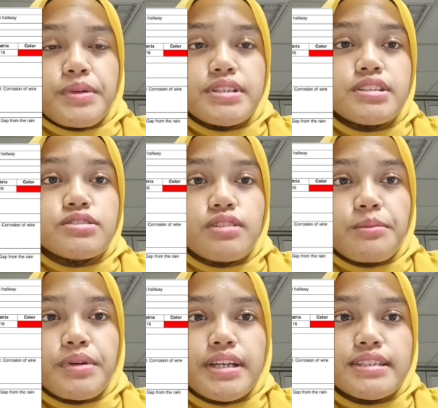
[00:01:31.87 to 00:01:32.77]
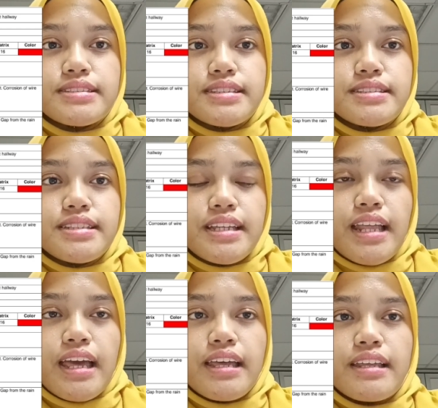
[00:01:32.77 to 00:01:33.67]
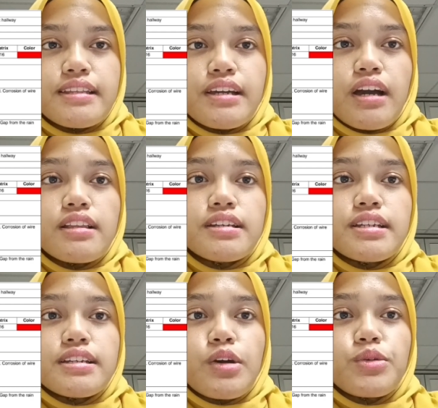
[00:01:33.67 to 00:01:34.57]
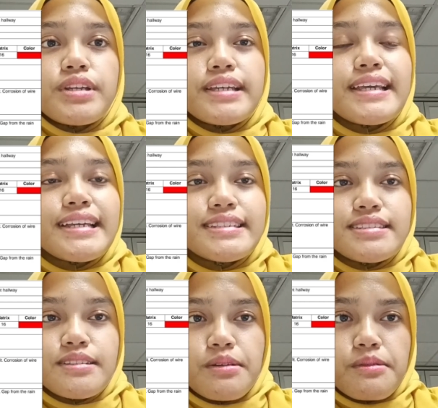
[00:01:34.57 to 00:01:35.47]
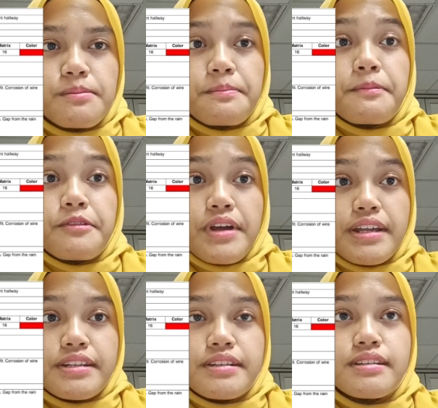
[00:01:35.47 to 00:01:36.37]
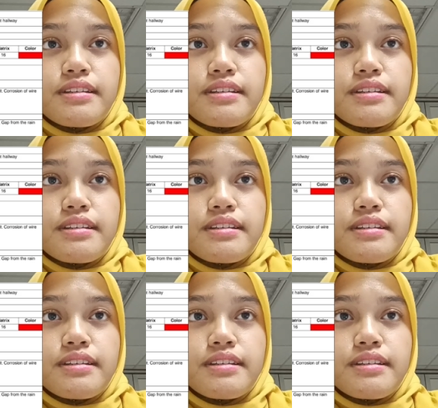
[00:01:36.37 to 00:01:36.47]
matrix number is 16, and the color coding is red,